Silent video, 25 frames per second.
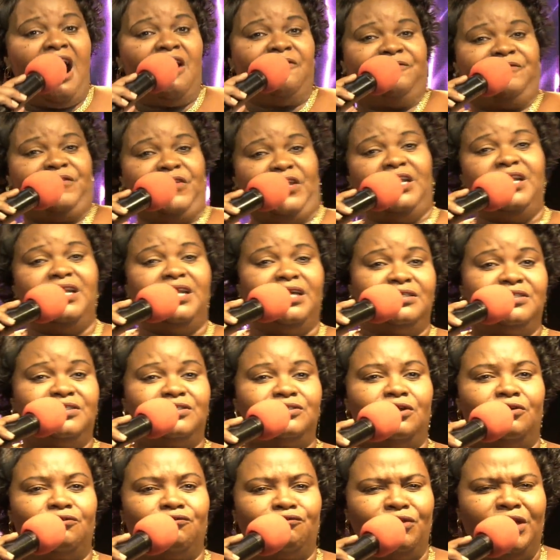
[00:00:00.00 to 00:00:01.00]
a feeling
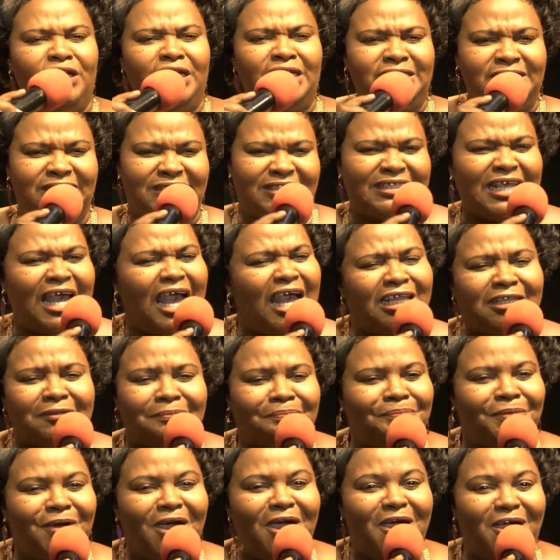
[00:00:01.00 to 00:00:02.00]
to read that
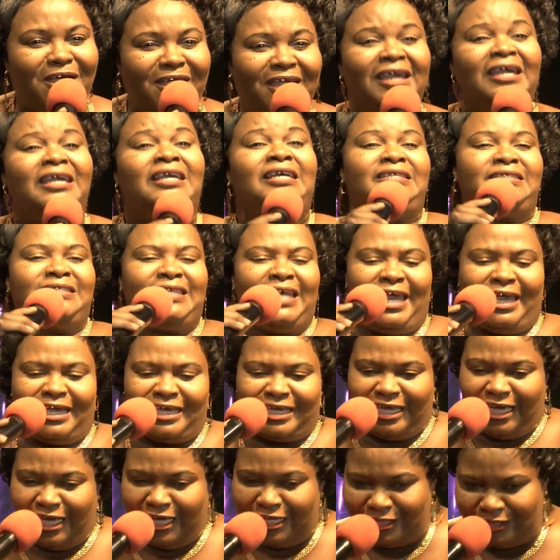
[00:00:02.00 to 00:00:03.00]
book.
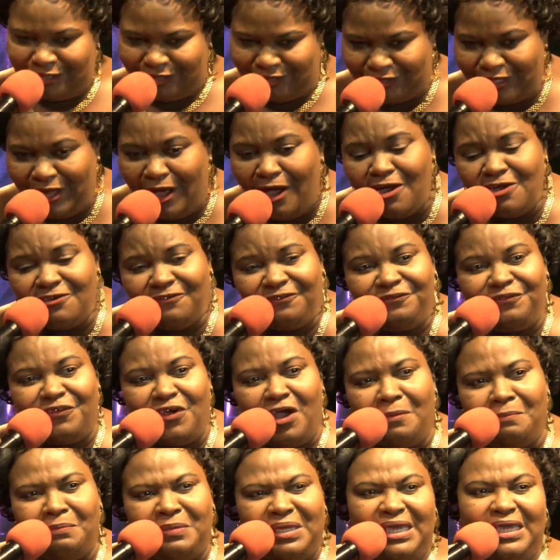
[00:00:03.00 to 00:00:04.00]
Take it down
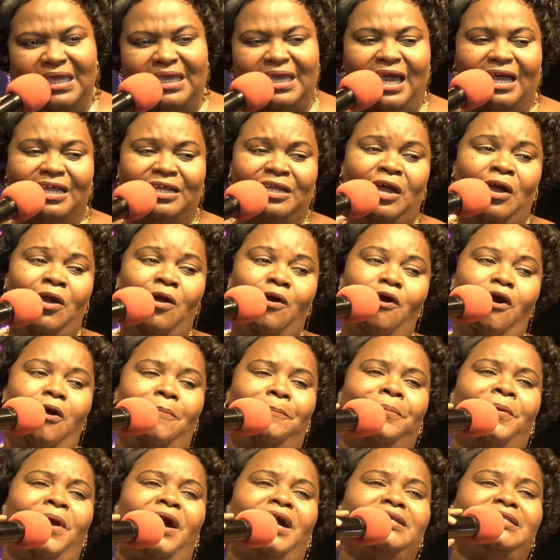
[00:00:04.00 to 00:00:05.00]
for me and
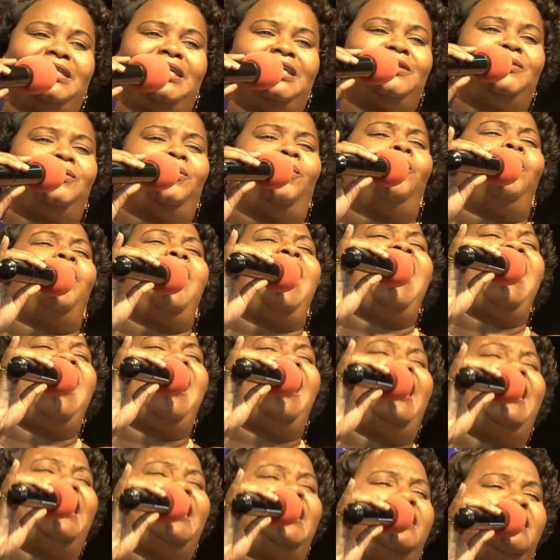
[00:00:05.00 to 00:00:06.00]
open it
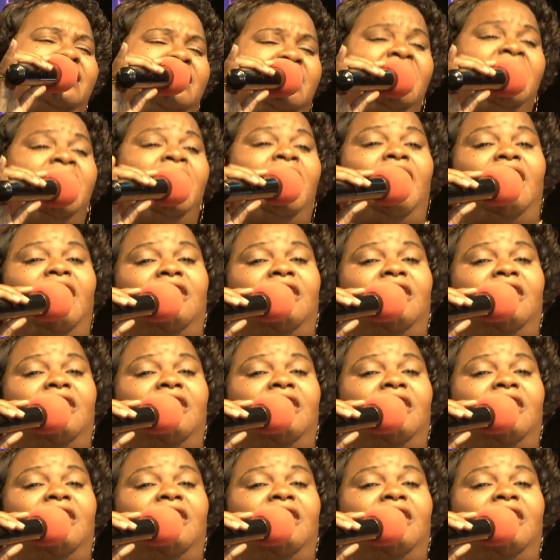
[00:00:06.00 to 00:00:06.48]
wide.